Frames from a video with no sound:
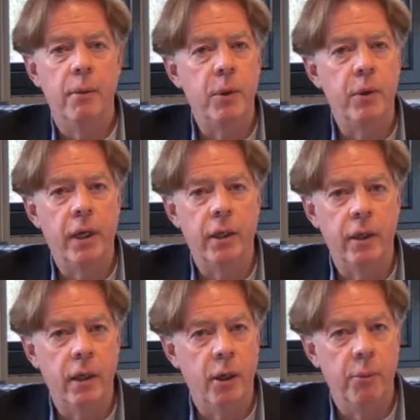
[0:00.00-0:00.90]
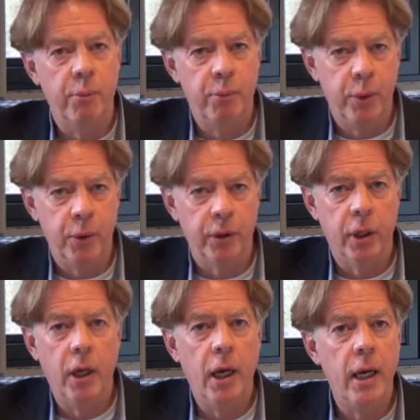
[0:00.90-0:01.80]
You can put on
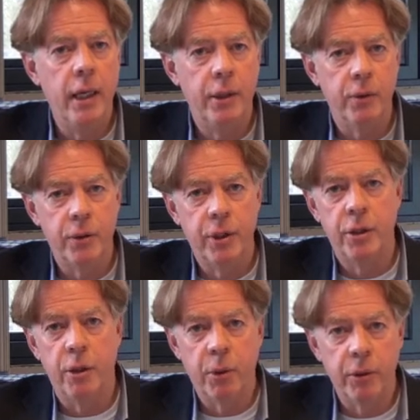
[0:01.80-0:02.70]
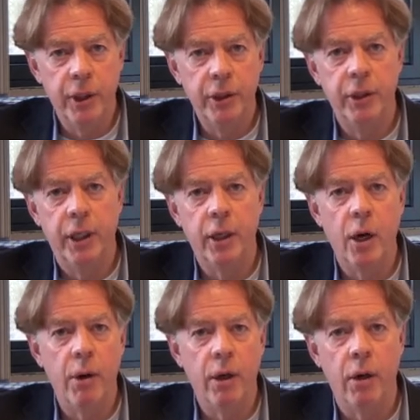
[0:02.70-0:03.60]
the light, you'll see some conditioning
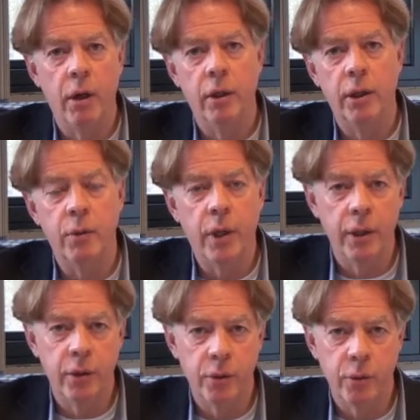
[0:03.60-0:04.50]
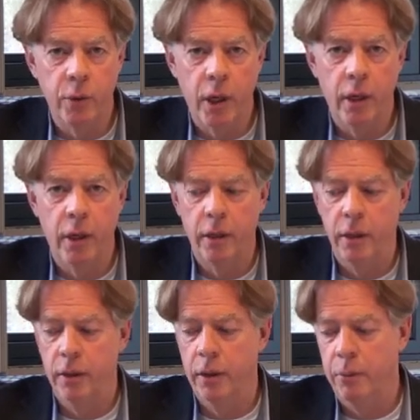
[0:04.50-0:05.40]
going on, you can do
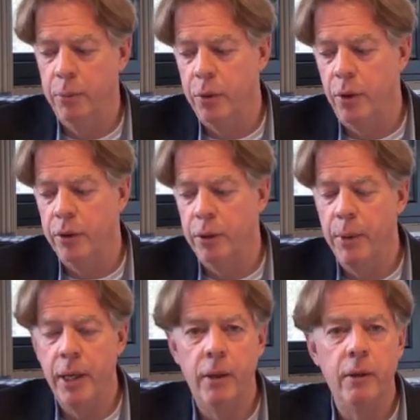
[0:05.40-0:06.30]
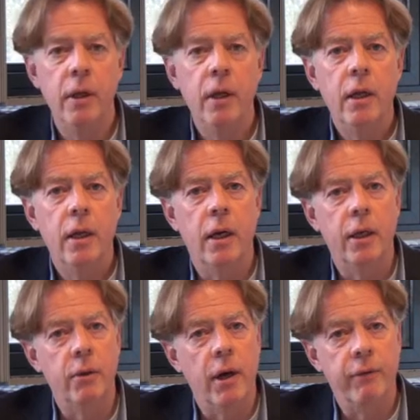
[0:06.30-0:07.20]
put on the bell,
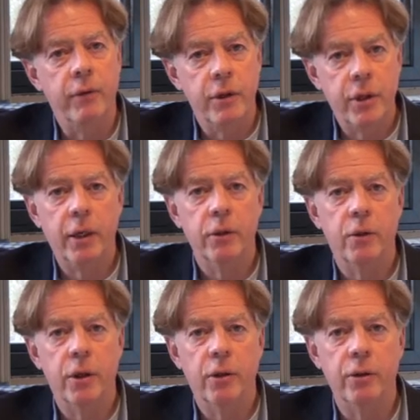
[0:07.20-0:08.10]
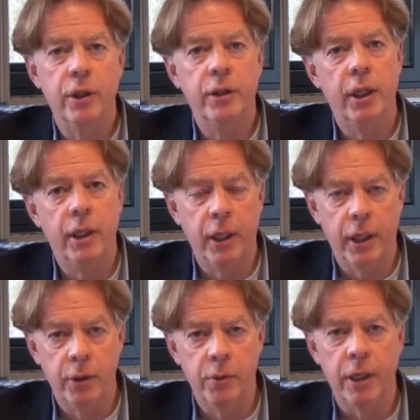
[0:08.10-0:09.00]
you have second order conditioning, you
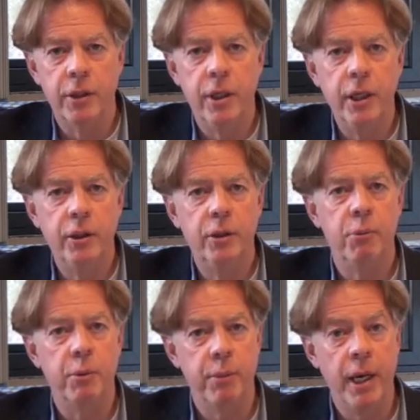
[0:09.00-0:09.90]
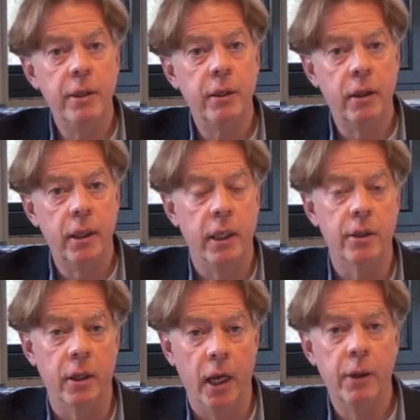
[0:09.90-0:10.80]
can do extinction, but basically
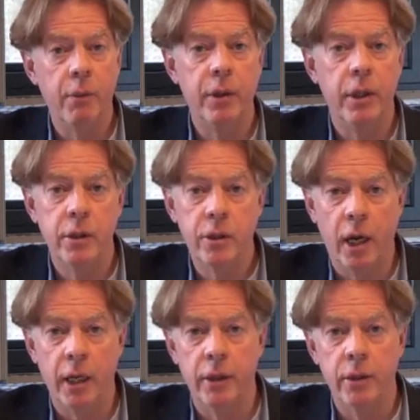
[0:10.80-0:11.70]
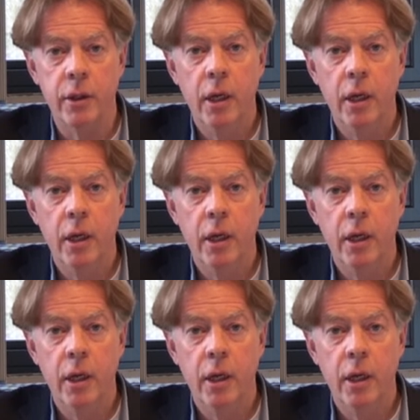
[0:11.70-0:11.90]
it's like within science,